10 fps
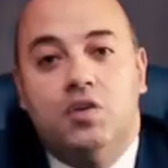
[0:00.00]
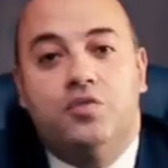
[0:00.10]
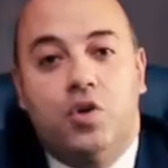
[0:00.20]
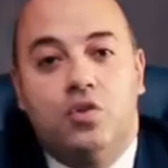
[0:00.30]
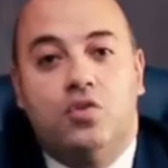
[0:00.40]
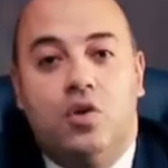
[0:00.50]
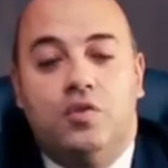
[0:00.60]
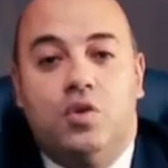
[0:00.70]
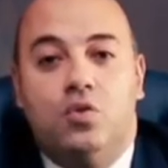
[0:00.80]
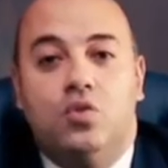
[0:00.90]
in front
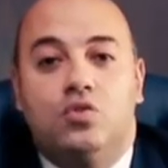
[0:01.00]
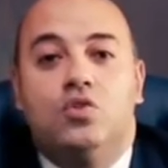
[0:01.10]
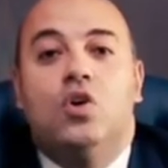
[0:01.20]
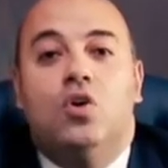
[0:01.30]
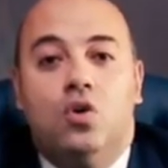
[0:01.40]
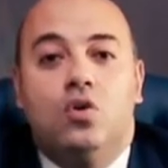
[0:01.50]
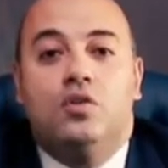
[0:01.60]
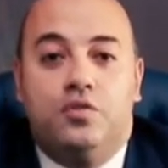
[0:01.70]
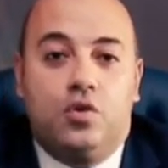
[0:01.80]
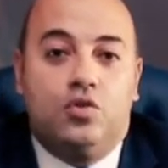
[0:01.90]
of the court or
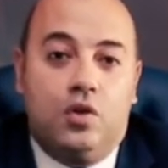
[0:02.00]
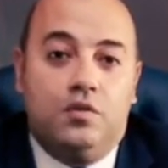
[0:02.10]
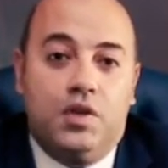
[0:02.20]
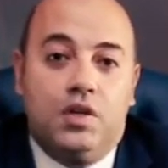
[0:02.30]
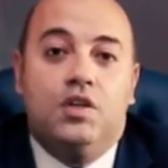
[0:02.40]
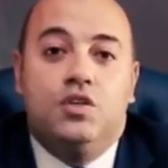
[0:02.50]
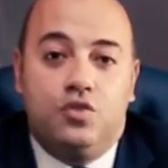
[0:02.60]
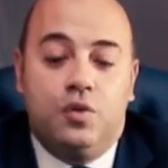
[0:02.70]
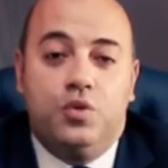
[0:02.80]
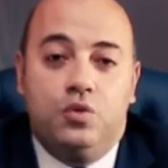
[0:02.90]
in front of the
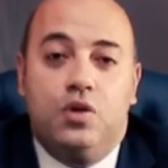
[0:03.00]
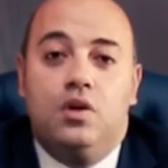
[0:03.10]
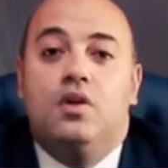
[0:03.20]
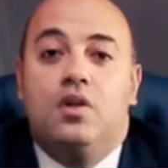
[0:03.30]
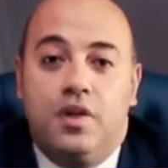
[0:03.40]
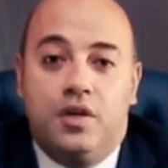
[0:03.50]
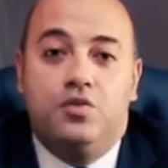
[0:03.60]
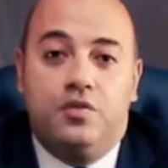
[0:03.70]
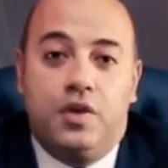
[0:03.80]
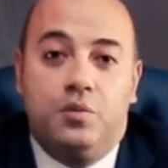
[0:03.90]
tribunal. Thank
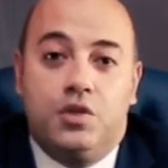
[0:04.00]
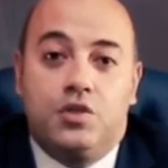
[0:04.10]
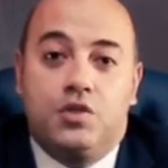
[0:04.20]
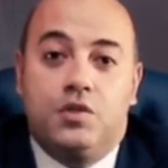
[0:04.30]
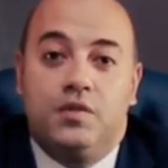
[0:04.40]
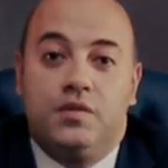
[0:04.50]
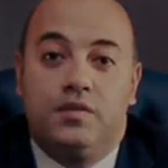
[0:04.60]
you very much.